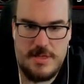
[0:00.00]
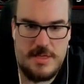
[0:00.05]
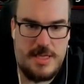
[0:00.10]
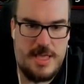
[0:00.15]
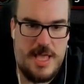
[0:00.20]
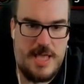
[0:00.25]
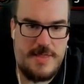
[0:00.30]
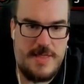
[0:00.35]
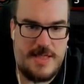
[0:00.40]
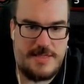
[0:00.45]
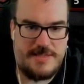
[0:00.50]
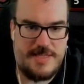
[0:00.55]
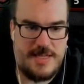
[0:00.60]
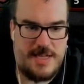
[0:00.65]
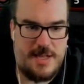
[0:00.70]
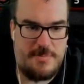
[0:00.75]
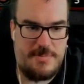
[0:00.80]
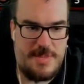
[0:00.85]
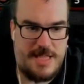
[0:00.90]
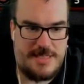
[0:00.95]
Yeah, that's like
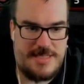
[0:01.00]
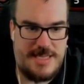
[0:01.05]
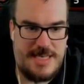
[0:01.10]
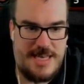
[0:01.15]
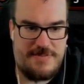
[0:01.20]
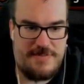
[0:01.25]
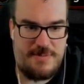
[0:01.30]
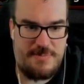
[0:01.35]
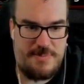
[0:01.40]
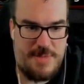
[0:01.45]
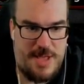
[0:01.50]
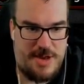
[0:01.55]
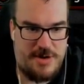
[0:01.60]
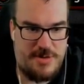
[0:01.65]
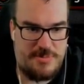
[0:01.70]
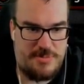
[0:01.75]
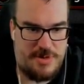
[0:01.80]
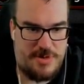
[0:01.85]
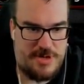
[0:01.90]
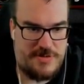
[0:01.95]
a that's an even
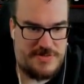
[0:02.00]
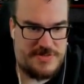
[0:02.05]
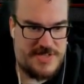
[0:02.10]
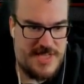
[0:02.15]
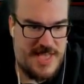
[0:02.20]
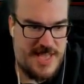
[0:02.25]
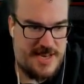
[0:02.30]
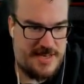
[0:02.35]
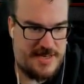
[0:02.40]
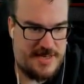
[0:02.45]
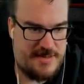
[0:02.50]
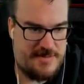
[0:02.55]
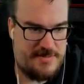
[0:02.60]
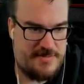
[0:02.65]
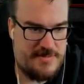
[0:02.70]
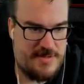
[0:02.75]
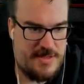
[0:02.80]
better Book of Sanity.